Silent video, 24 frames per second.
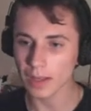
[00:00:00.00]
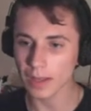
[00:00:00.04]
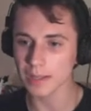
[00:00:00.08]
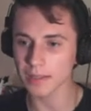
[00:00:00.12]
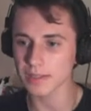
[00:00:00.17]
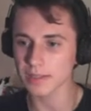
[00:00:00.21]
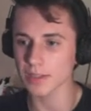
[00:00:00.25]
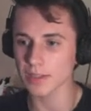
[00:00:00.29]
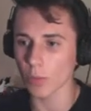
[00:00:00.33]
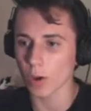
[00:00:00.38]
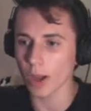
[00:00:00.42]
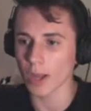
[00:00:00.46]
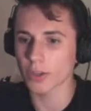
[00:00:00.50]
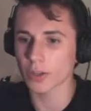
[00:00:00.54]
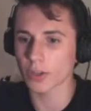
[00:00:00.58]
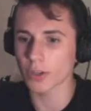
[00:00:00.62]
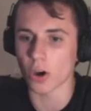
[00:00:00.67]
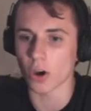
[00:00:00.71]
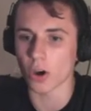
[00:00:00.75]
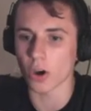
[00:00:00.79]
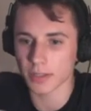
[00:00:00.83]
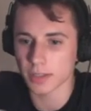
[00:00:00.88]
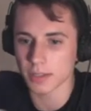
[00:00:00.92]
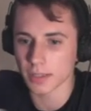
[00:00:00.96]
Let's see what I
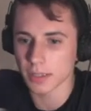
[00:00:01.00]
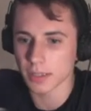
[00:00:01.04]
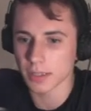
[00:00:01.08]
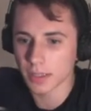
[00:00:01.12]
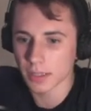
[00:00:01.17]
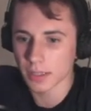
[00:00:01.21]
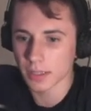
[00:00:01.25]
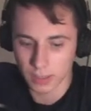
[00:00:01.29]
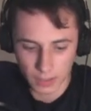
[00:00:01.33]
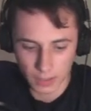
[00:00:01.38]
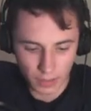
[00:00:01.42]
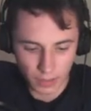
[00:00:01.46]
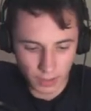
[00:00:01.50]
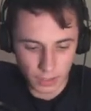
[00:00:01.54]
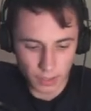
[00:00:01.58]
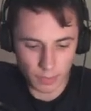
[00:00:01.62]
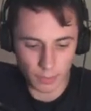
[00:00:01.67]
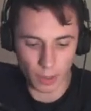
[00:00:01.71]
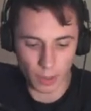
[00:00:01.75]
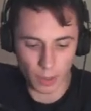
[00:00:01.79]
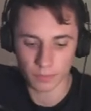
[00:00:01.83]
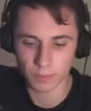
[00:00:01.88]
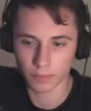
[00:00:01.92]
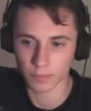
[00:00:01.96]
got.
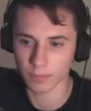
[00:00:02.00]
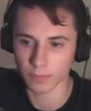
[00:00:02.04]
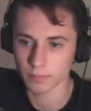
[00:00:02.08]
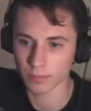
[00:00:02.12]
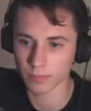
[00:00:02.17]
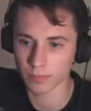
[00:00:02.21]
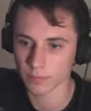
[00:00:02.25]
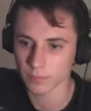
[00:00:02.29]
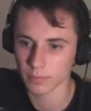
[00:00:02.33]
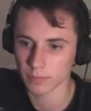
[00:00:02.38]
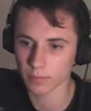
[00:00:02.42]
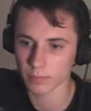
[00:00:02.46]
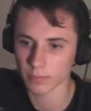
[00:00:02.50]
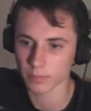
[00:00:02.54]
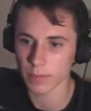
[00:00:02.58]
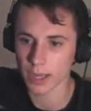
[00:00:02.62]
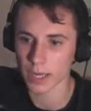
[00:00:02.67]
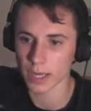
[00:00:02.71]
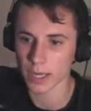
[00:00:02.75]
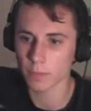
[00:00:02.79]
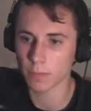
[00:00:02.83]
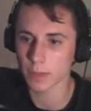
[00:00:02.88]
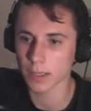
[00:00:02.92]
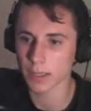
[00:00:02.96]
Come on.
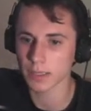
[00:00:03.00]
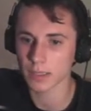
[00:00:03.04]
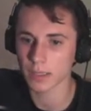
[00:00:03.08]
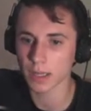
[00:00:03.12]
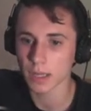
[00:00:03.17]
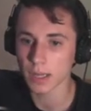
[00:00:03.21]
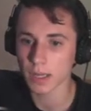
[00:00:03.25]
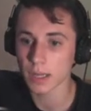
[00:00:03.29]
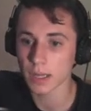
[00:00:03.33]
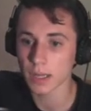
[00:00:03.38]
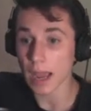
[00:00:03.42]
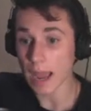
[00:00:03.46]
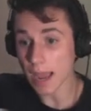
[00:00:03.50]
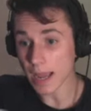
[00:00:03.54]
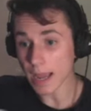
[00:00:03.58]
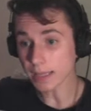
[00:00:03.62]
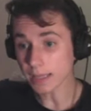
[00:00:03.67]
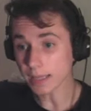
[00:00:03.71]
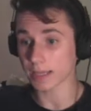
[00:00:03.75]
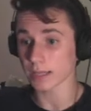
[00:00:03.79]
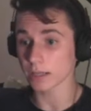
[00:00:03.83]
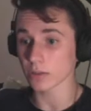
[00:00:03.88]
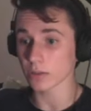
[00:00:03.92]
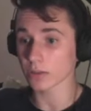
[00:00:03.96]
Menu, please.
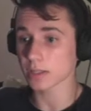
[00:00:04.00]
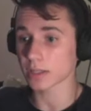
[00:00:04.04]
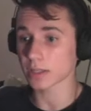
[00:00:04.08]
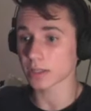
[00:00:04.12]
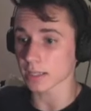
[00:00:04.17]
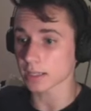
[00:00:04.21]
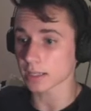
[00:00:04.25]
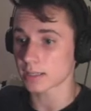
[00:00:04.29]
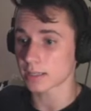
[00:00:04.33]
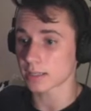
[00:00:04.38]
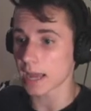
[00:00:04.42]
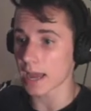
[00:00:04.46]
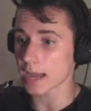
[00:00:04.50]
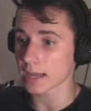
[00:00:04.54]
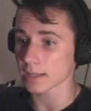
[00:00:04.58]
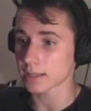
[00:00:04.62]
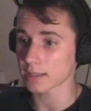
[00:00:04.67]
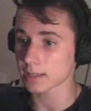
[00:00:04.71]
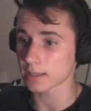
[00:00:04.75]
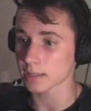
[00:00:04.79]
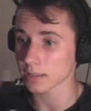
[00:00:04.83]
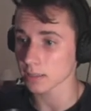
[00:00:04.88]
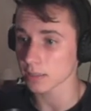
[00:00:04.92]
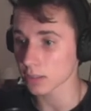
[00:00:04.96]
8 kills, 6
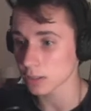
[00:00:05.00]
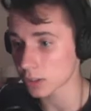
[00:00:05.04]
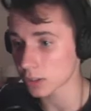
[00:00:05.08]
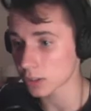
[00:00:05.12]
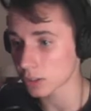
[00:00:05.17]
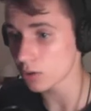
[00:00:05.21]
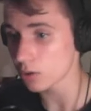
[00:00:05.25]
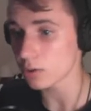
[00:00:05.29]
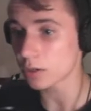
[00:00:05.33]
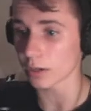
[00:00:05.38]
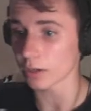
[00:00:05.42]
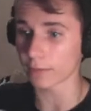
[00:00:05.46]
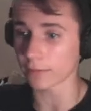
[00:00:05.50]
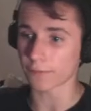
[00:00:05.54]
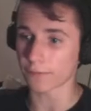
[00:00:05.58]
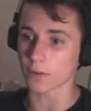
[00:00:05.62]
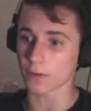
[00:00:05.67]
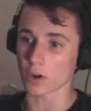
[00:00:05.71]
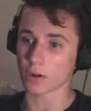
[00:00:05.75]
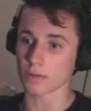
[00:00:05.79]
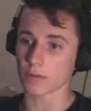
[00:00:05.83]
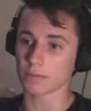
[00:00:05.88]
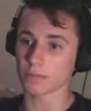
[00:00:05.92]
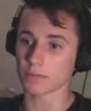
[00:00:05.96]
deaths, 2
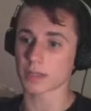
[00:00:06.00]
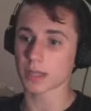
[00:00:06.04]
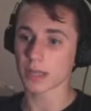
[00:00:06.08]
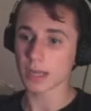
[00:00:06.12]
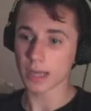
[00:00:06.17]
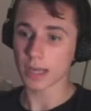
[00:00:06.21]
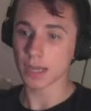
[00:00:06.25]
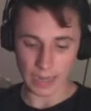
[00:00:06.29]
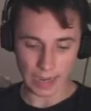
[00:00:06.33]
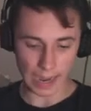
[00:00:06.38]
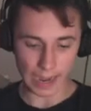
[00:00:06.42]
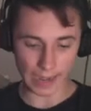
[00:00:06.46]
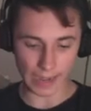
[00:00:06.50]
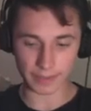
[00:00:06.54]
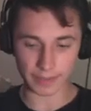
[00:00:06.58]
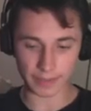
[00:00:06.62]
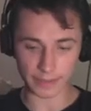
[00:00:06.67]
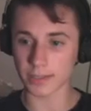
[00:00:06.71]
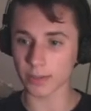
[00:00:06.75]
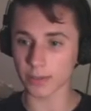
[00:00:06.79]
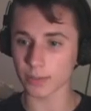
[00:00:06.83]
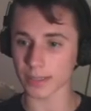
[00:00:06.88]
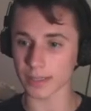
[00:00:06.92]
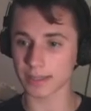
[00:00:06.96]
confirms, and
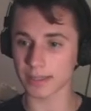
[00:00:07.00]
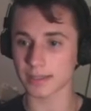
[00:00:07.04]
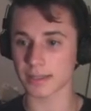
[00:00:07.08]
2